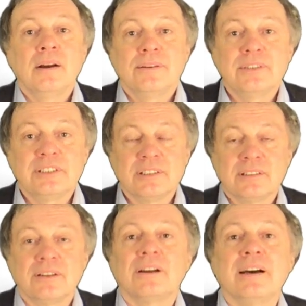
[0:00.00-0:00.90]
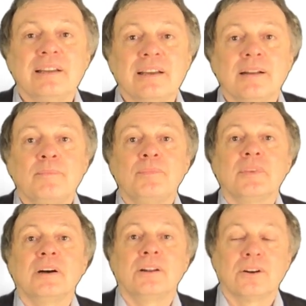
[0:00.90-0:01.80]
which is already
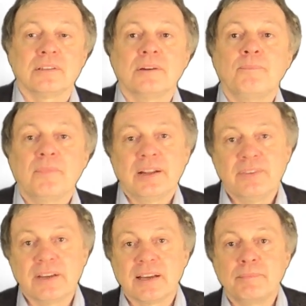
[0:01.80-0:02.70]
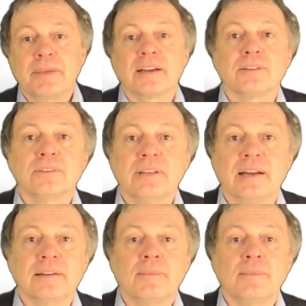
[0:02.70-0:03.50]
a lot. and we come back to that.